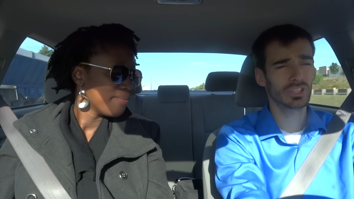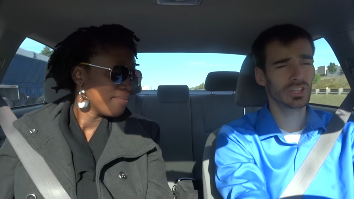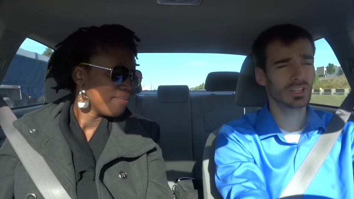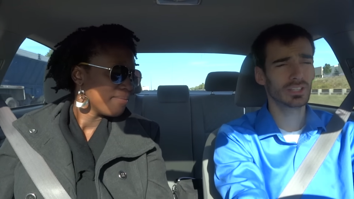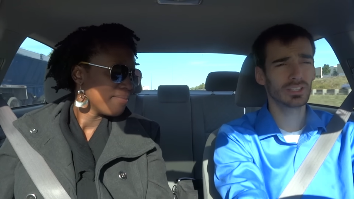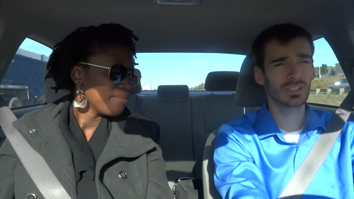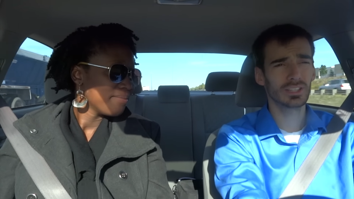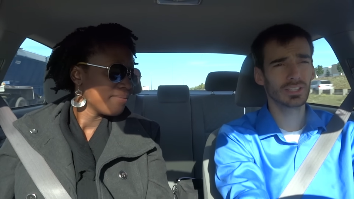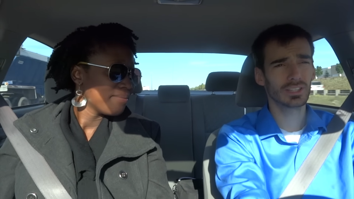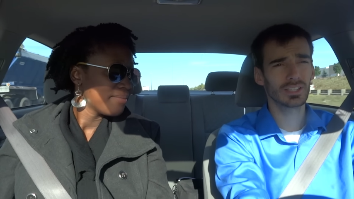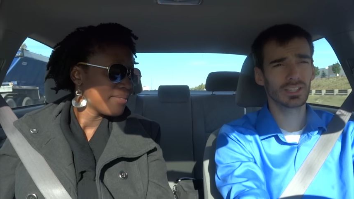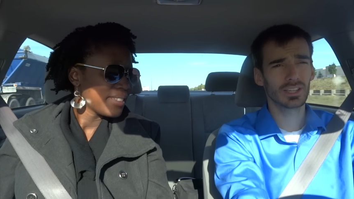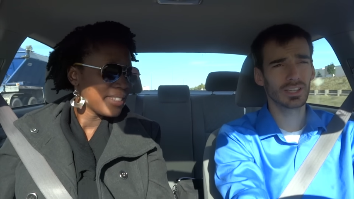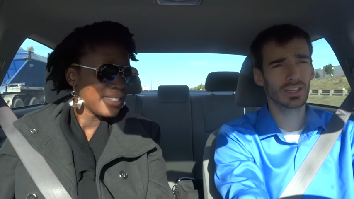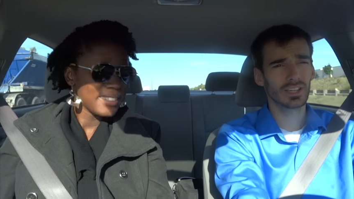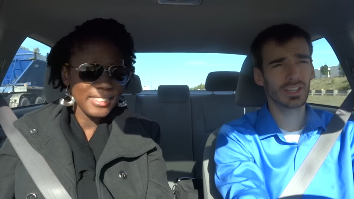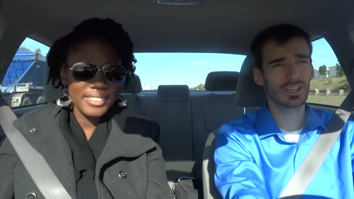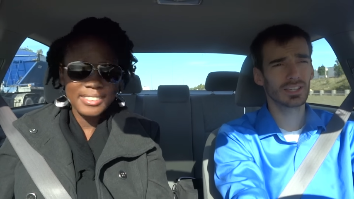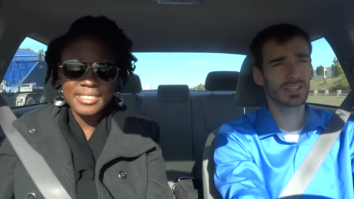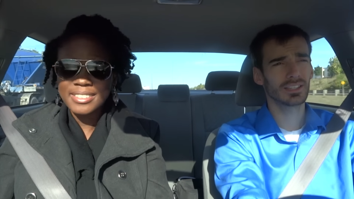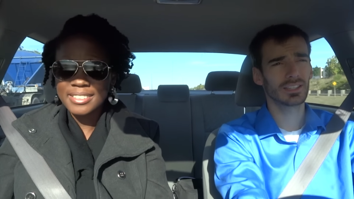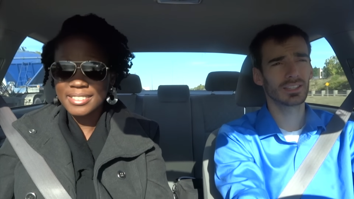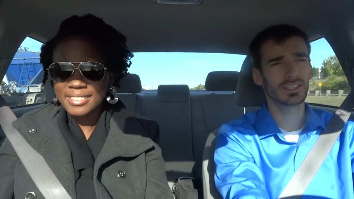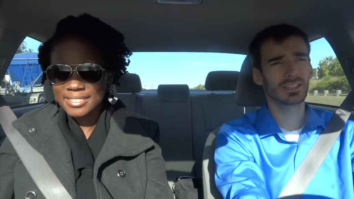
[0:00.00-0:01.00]
Speaker 1: tell me I
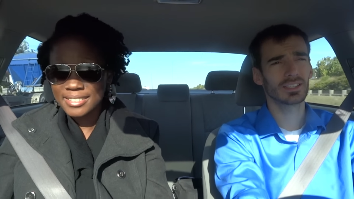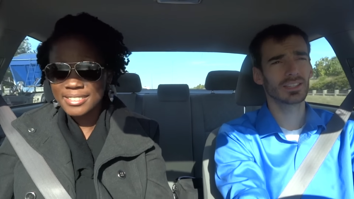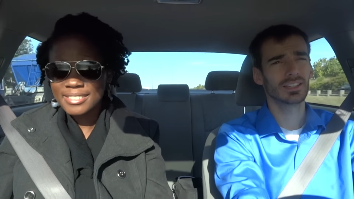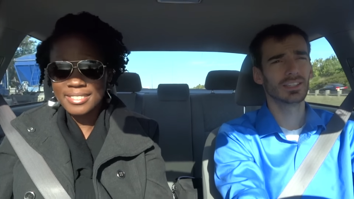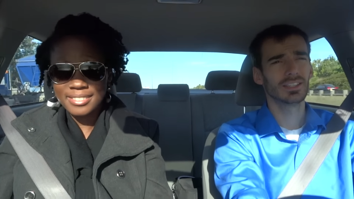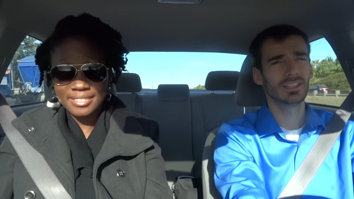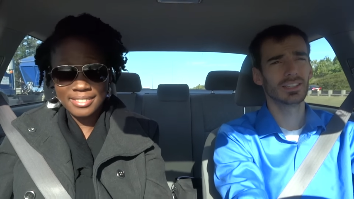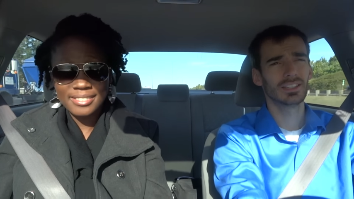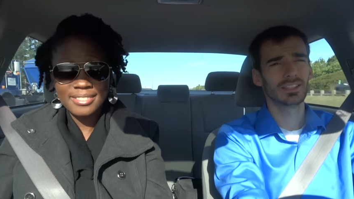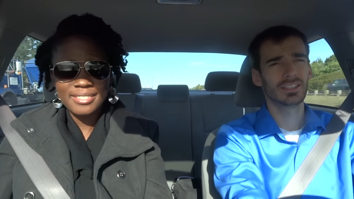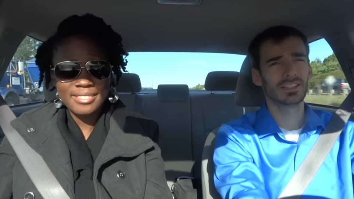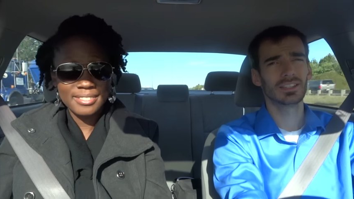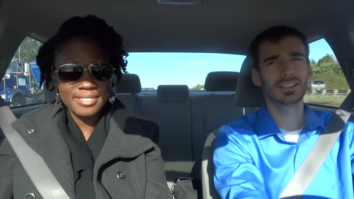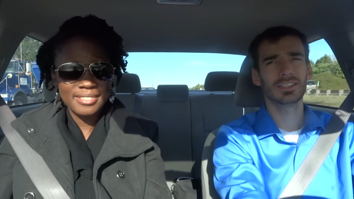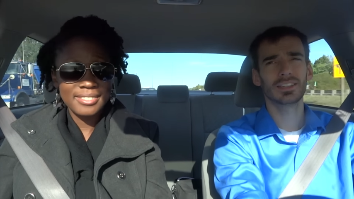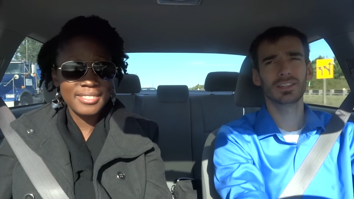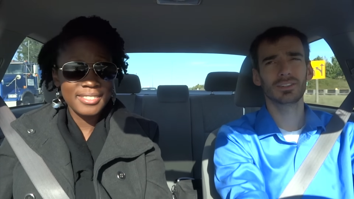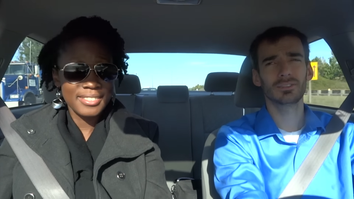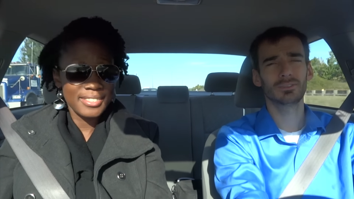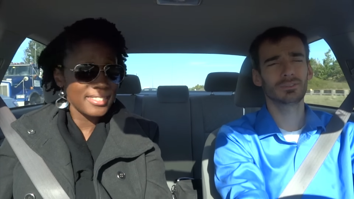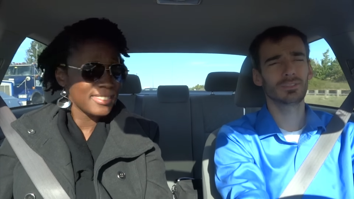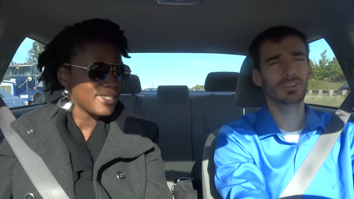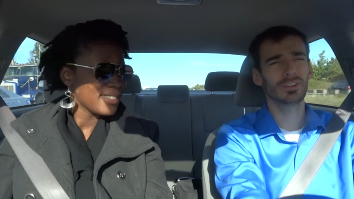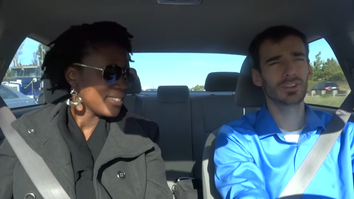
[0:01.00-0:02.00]
gotta
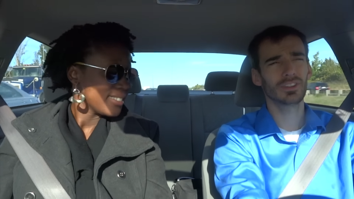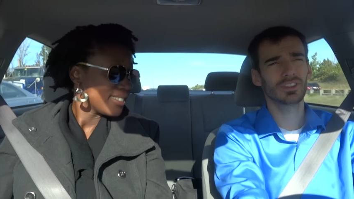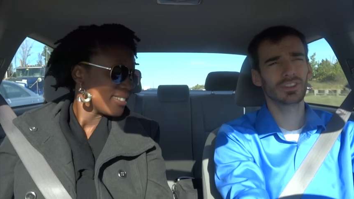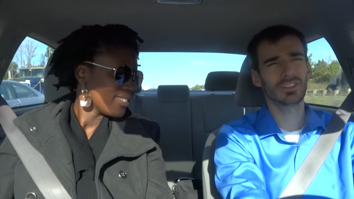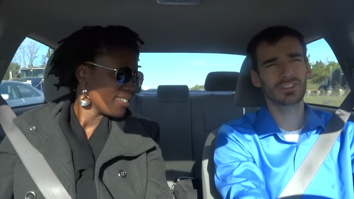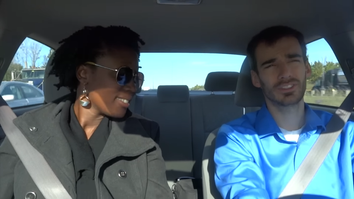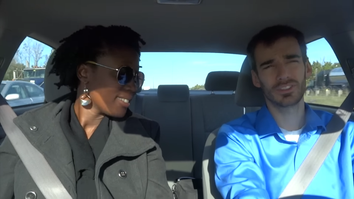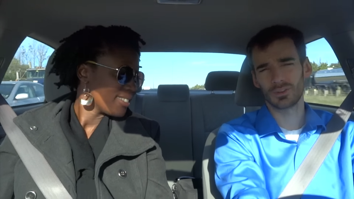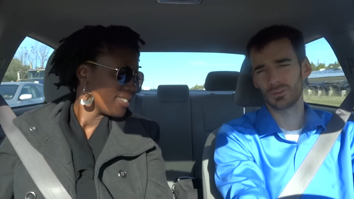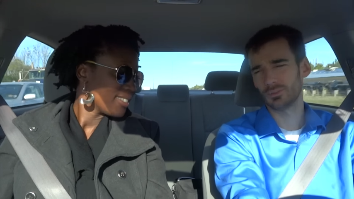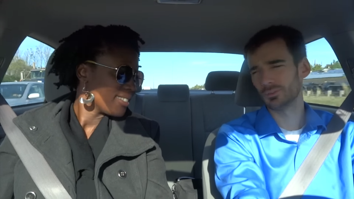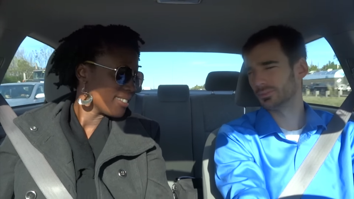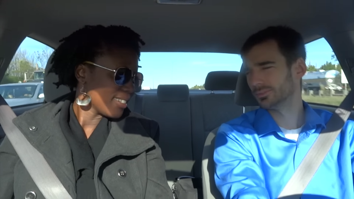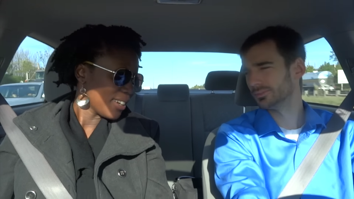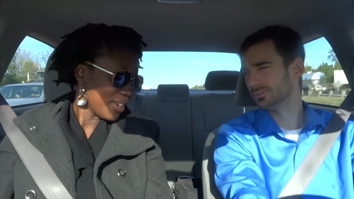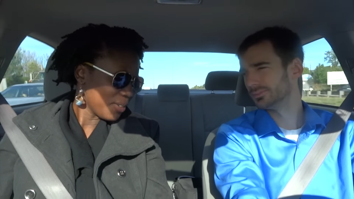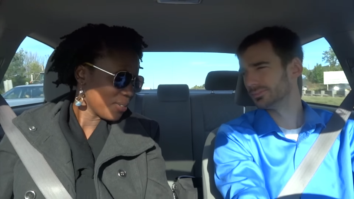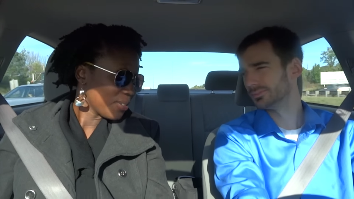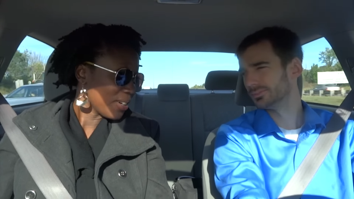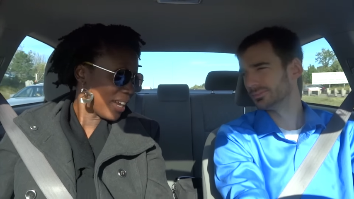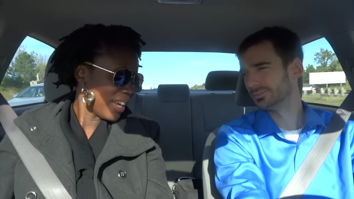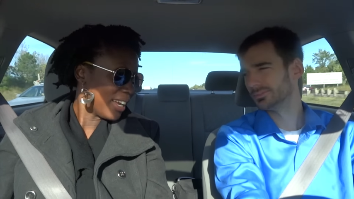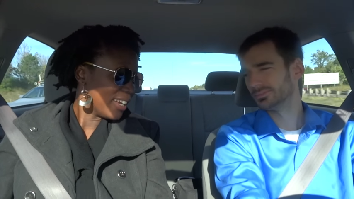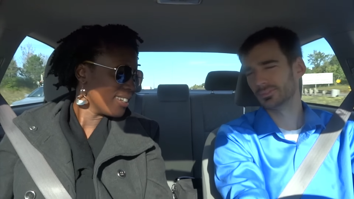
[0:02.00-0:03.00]
gotta figure this out.
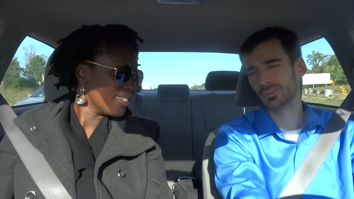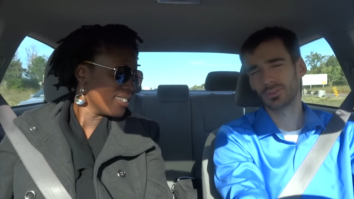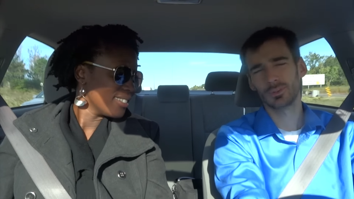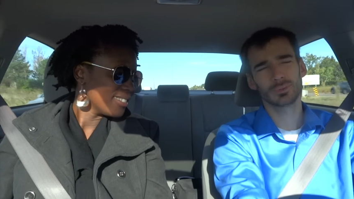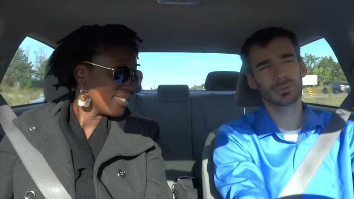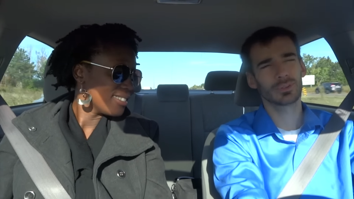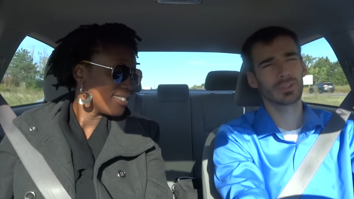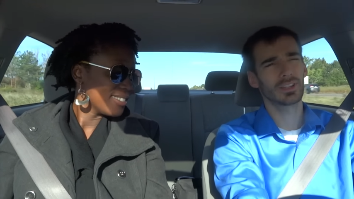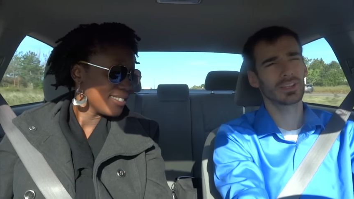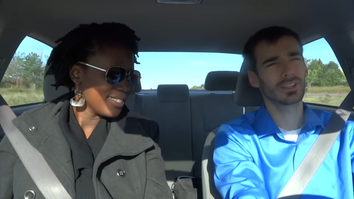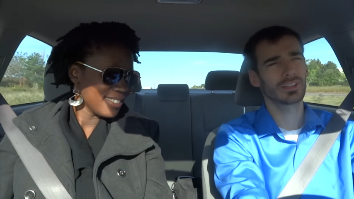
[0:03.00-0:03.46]
Okay. Okay.